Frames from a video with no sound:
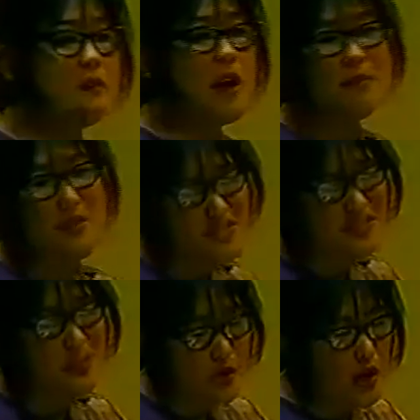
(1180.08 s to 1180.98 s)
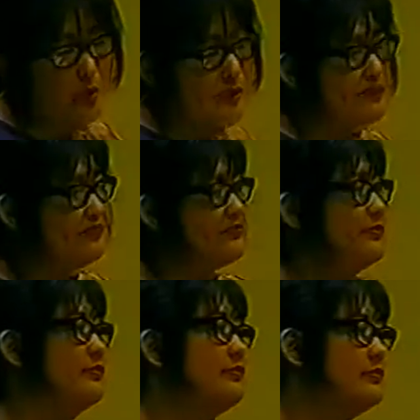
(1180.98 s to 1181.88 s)
than mine, but still a problem.
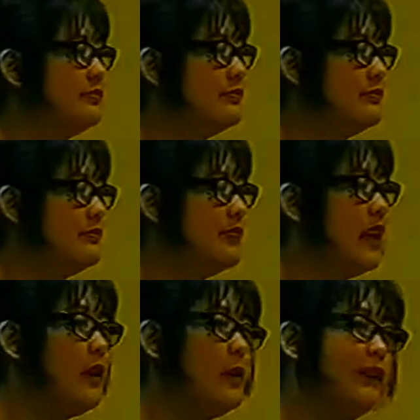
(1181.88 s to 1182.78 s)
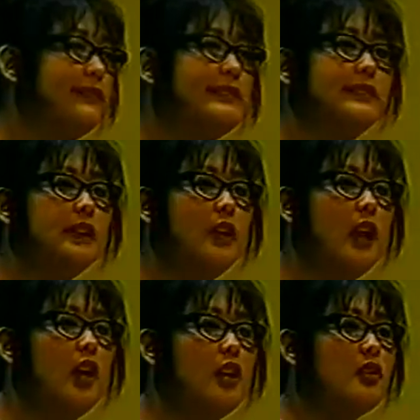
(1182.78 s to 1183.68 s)
Anyway,
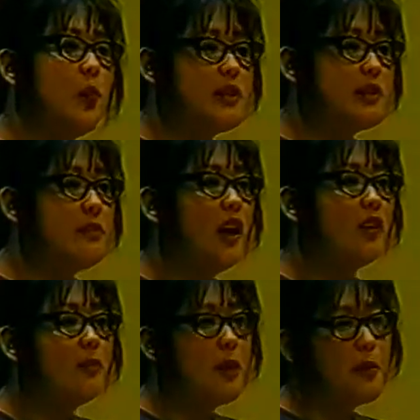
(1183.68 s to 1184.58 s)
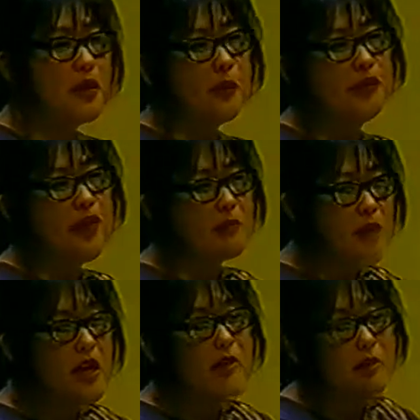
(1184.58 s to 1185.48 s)
twice a month, my mother would take
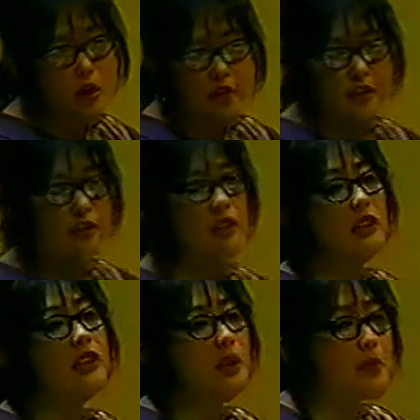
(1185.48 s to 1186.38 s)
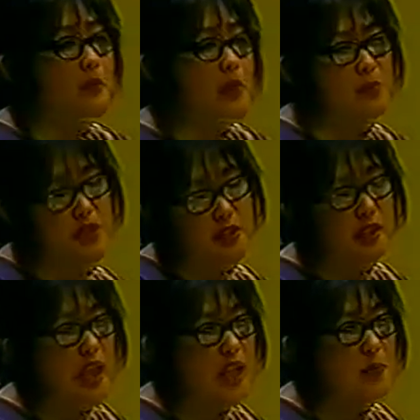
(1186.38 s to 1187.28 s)
me and Martha to Columbia
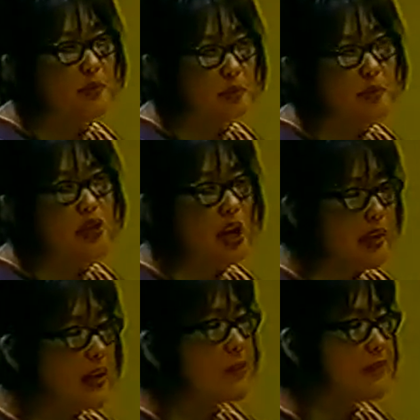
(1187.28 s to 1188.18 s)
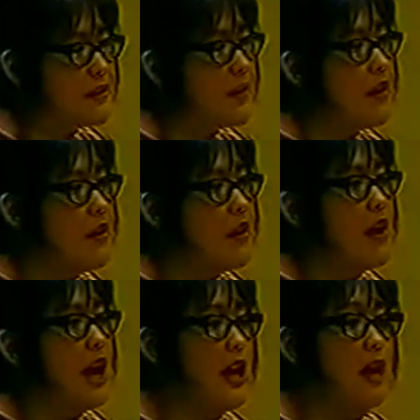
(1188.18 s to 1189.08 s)
Presbyterian Hospital for checkups.
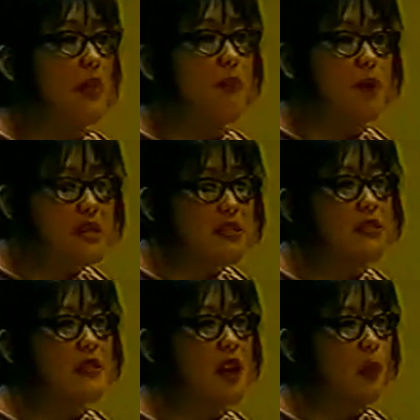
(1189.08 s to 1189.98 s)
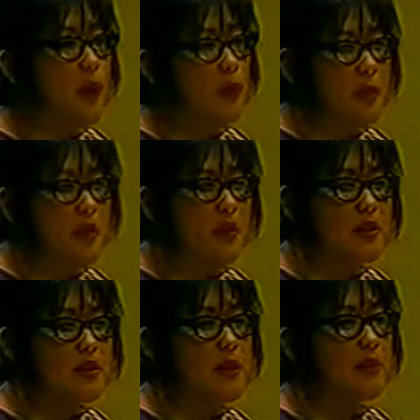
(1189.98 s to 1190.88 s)
And on the bus and subway, my mother
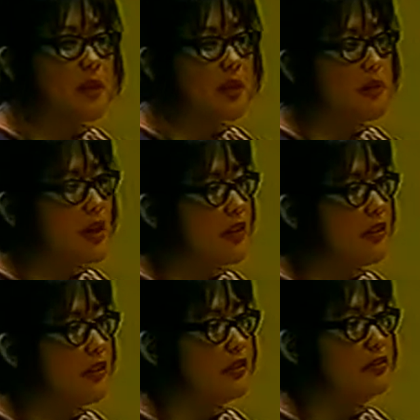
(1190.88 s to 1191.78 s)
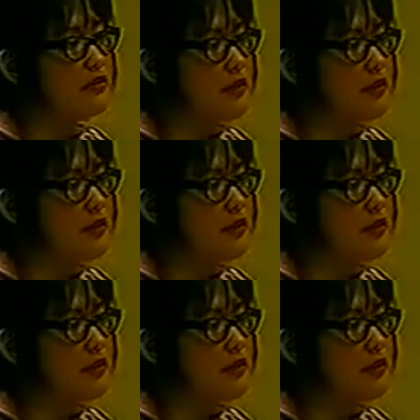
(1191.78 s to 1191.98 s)
would say to me and Martha,